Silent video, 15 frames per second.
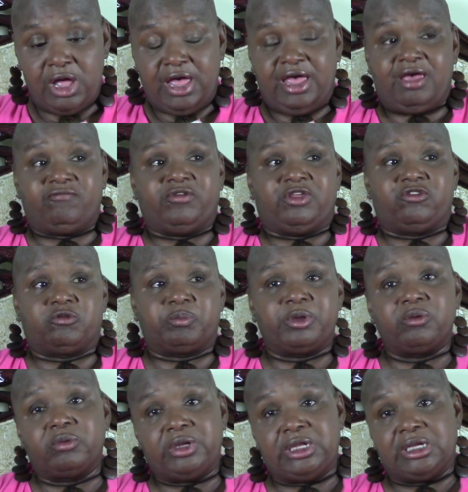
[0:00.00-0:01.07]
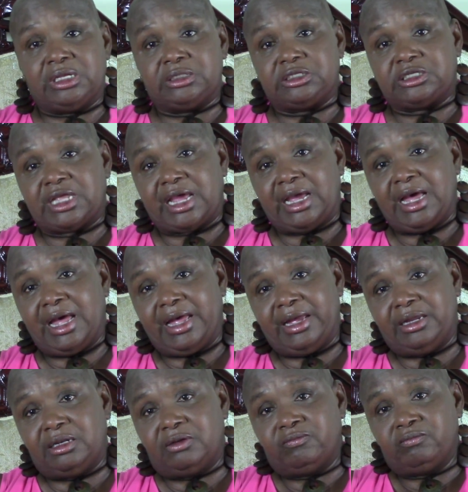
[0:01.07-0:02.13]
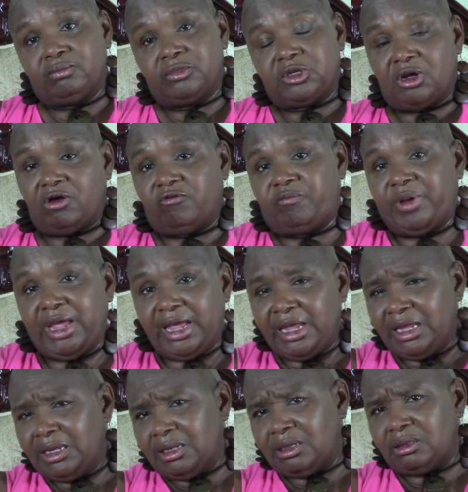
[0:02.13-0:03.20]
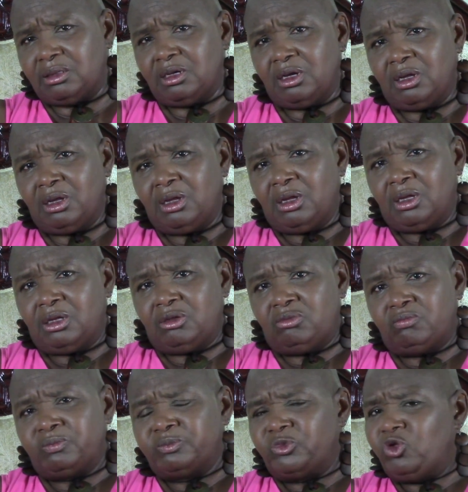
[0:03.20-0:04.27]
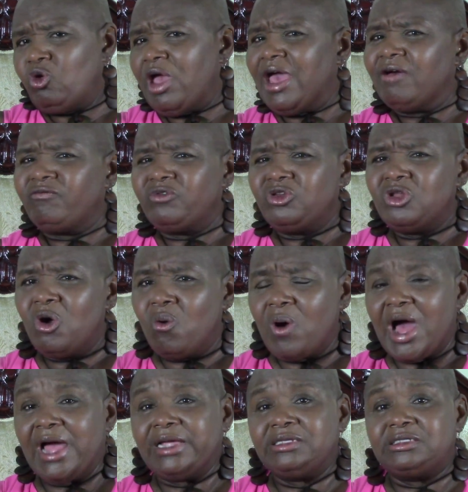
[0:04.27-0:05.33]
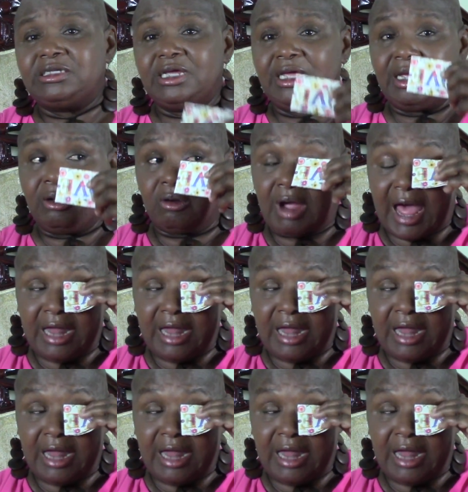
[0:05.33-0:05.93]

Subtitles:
have experienced that kind of pain, you have no idea. I